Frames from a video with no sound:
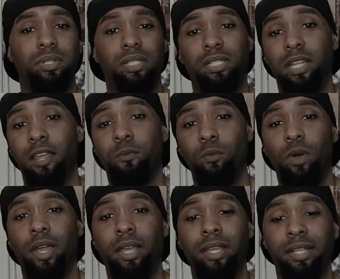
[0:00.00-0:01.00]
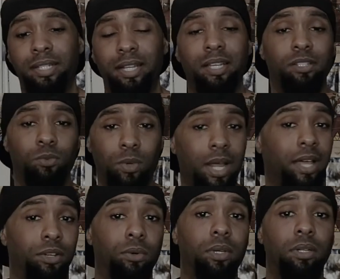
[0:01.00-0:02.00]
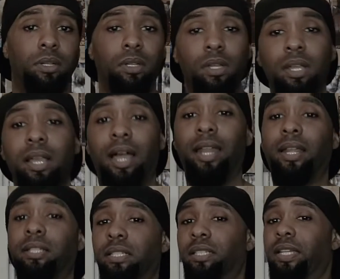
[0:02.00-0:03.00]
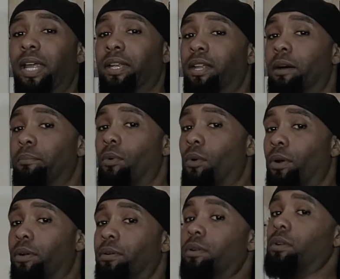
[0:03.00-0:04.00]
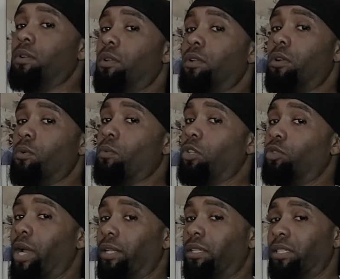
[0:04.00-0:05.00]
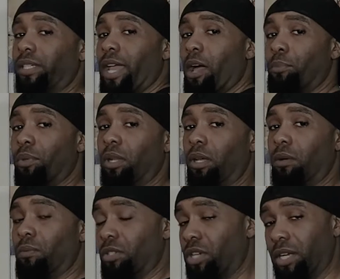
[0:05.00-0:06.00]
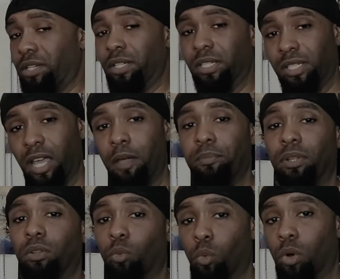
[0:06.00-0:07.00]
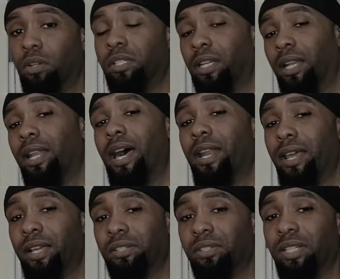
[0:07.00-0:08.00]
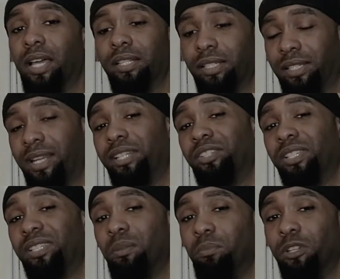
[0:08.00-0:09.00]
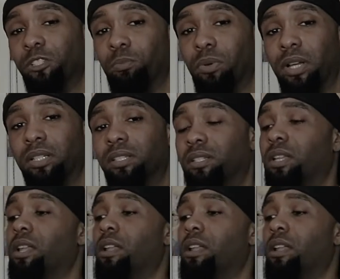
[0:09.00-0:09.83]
the same way it does when I do it. I like to stand up more, retract the scapula. Retracting the scapula works in a lot of exercises, not just the bench press.